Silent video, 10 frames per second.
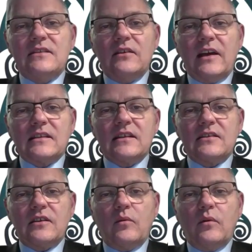to access
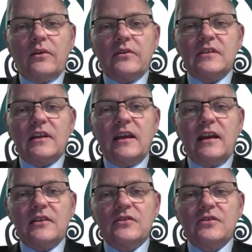our waters to
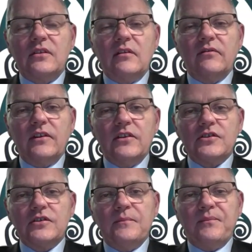catch their
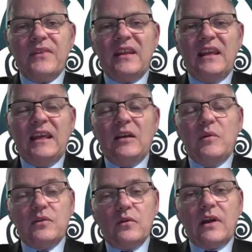fish.
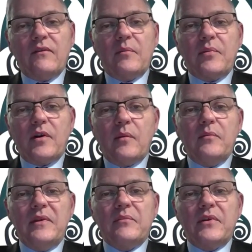We don't have a
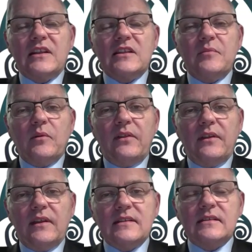problem in principle with
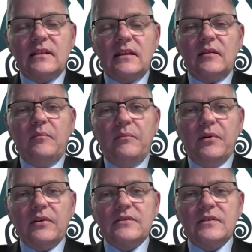this,
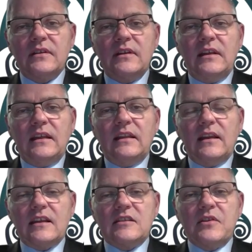but there
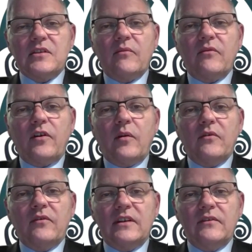has to be some form
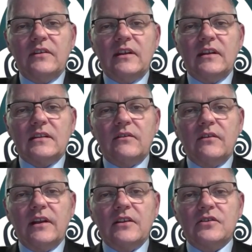of a dividend in
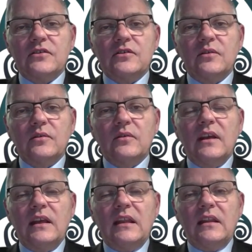relation to
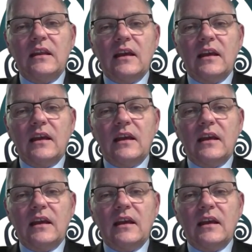the